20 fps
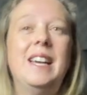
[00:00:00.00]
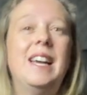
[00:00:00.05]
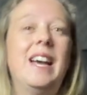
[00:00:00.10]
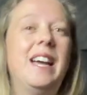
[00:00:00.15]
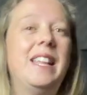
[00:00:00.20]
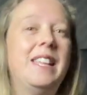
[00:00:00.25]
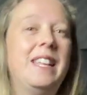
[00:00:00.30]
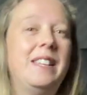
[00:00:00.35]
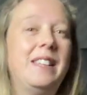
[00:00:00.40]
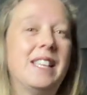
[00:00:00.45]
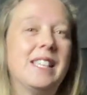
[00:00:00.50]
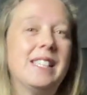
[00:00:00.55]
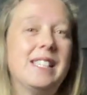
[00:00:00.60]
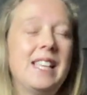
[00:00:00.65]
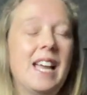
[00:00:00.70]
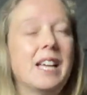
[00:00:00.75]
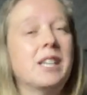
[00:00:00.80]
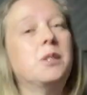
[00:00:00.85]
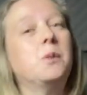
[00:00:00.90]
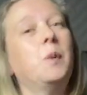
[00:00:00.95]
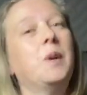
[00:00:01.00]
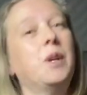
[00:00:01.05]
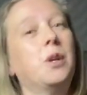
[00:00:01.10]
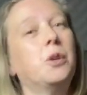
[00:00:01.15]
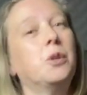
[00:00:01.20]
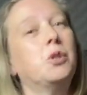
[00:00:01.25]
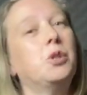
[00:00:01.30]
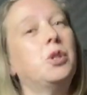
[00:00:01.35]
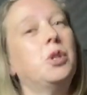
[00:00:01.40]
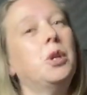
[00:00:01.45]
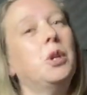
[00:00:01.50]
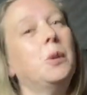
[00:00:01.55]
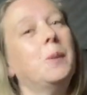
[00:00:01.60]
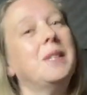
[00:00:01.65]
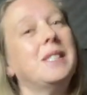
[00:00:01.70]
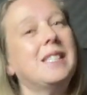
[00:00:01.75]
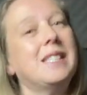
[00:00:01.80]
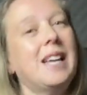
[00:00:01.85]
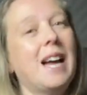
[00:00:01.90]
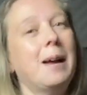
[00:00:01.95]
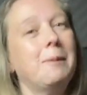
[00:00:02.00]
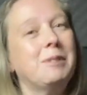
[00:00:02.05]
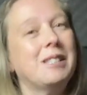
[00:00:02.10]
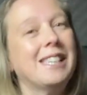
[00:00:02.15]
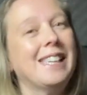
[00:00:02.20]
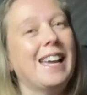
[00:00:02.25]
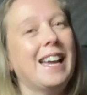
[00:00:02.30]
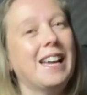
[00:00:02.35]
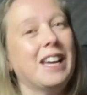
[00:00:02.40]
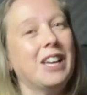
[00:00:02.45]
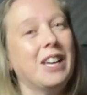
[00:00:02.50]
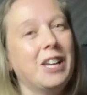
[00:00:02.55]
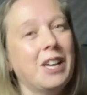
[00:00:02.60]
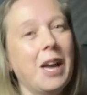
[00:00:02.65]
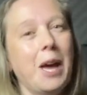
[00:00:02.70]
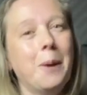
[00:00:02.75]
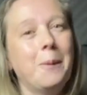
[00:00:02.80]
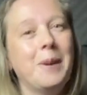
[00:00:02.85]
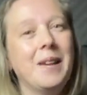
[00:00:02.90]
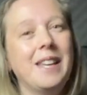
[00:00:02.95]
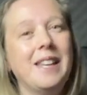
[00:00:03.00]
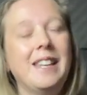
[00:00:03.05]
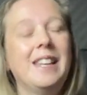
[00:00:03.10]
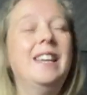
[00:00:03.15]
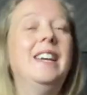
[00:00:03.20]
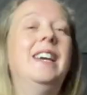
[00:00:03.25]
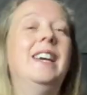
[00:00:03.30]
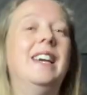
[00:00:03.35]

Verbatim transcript: And then this next week or two, it's time to get going.